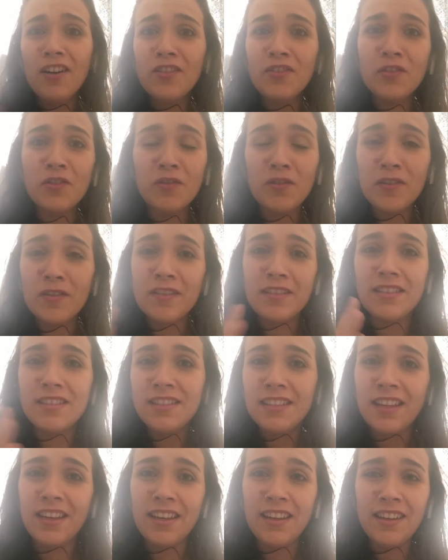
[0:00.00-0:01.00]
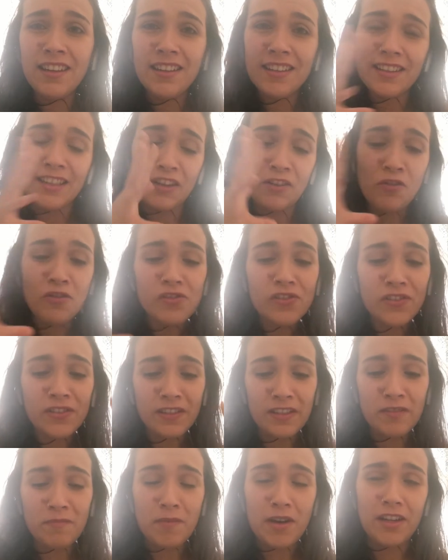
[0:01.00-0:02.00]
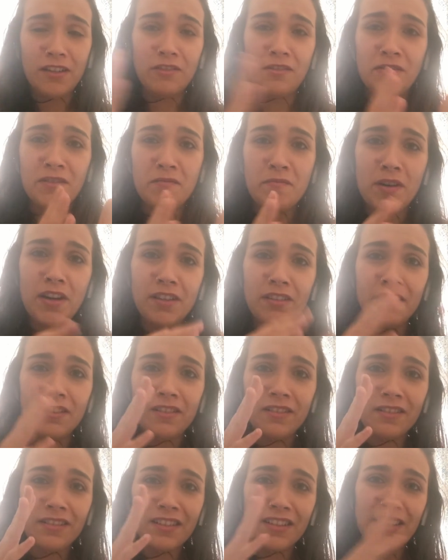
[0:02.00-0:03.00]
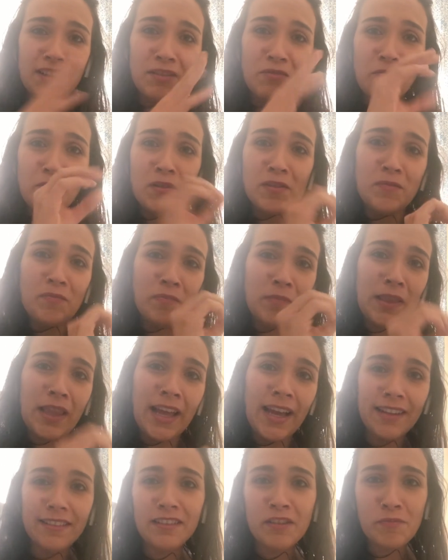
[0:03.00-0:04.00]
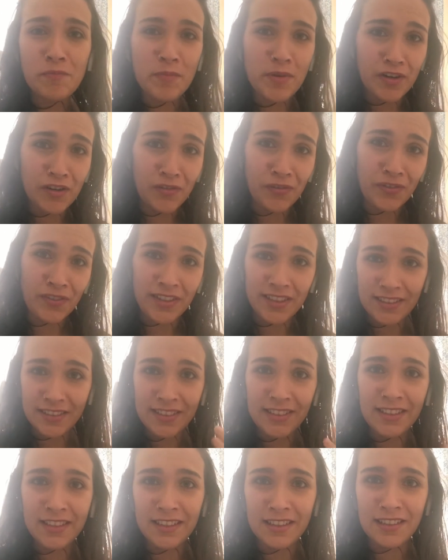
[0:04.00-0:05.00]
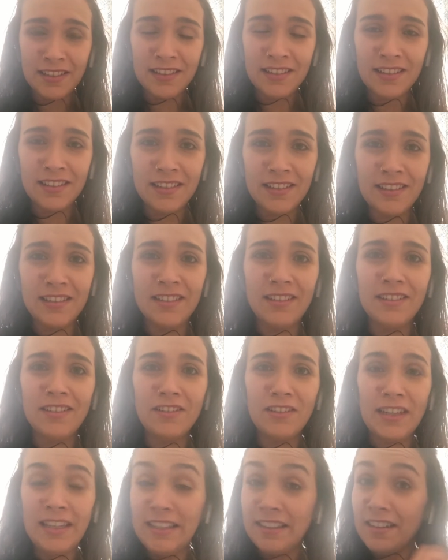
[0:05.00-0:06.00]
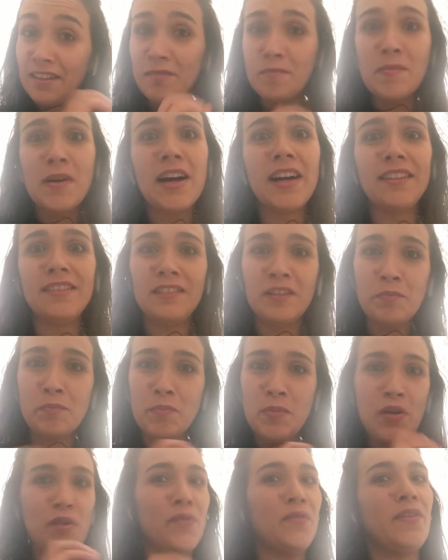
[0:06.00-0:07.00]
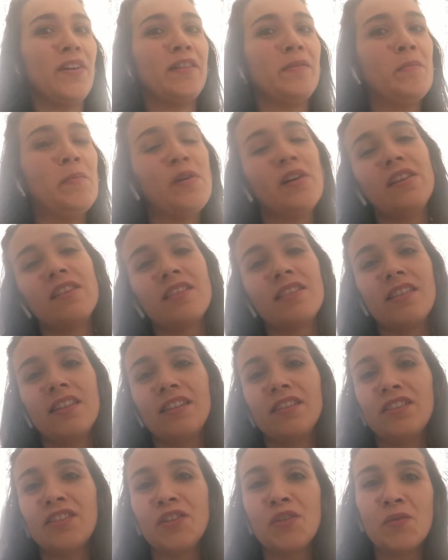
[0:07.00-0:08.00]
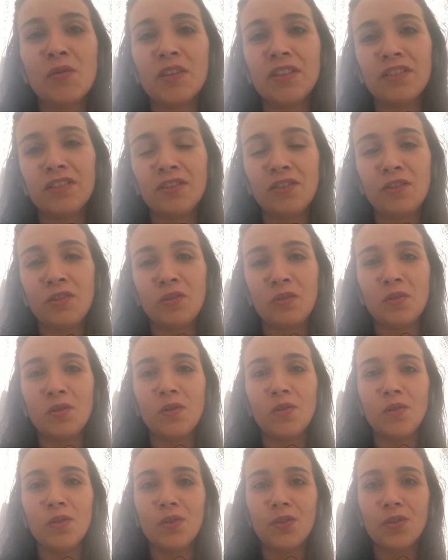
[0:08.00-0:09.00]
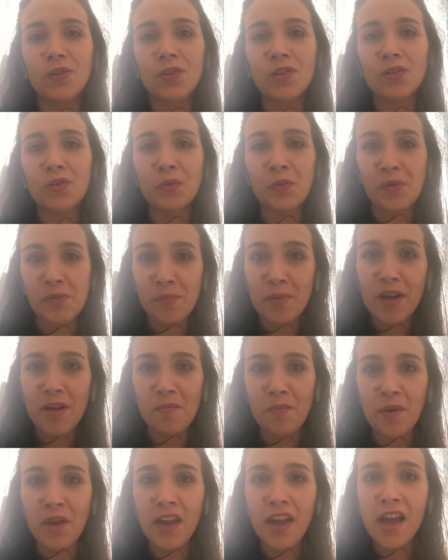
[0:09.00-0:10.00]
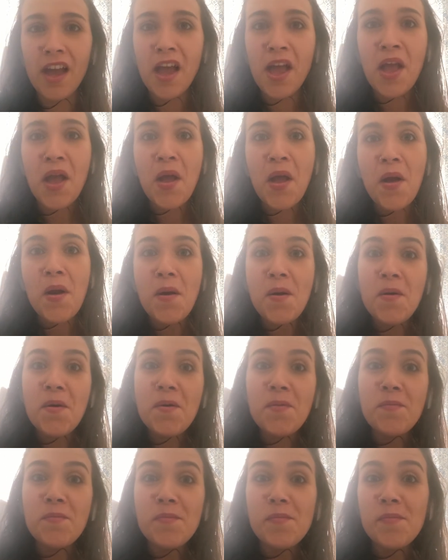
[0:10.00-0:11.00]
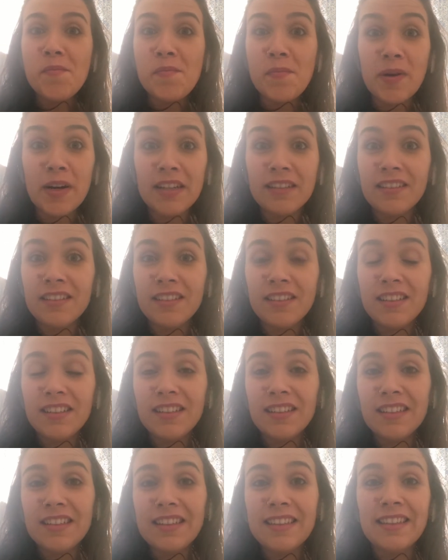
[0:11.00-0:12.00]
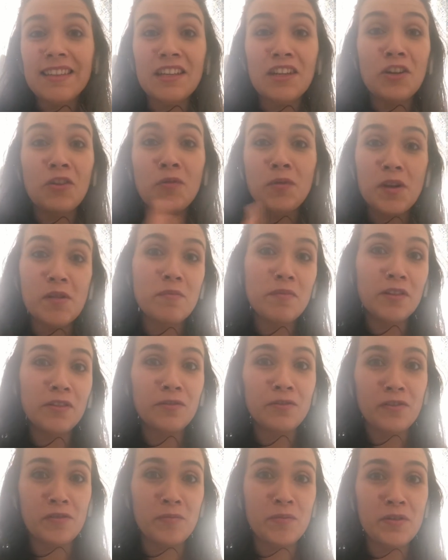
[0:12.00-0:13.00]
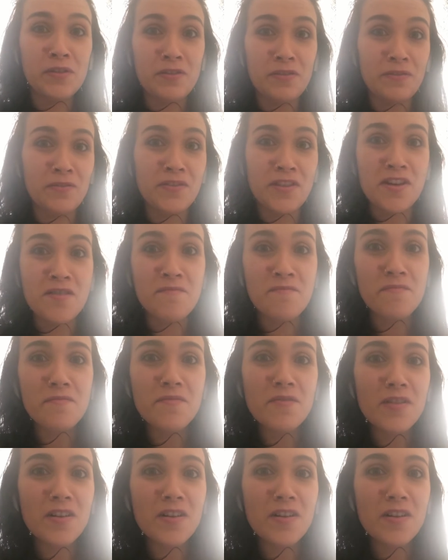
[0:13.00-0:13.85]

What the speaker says: So see, the conscious mind of the mother was planned the perfect in her mind, the perfect birth that she wanted to her baby, but the agreement for both of them